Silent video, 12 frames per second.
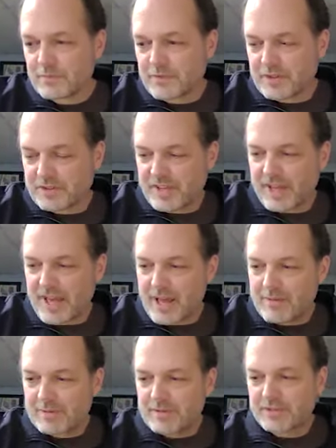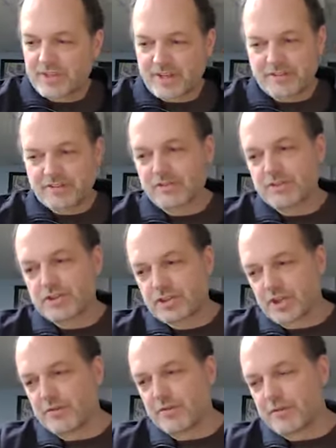the tab says
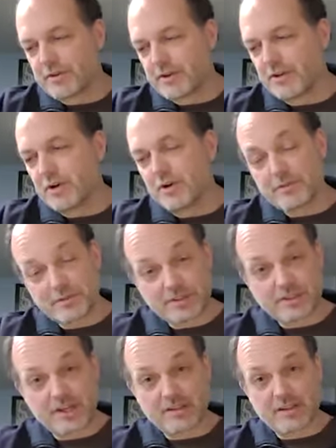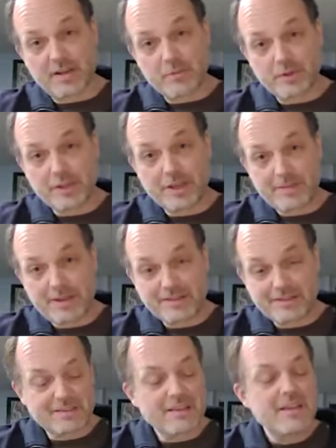shuffle feel over the second line. What that means
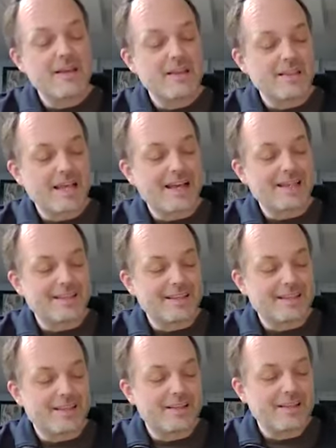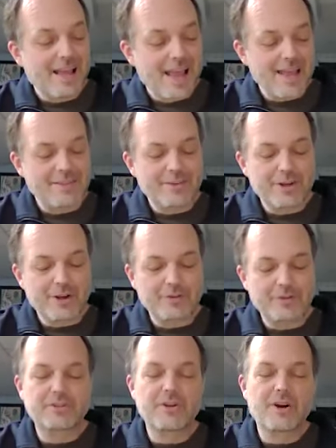is that the eighth
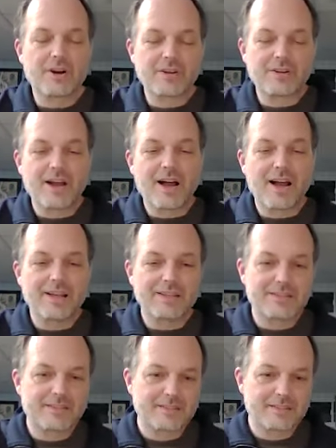notes are not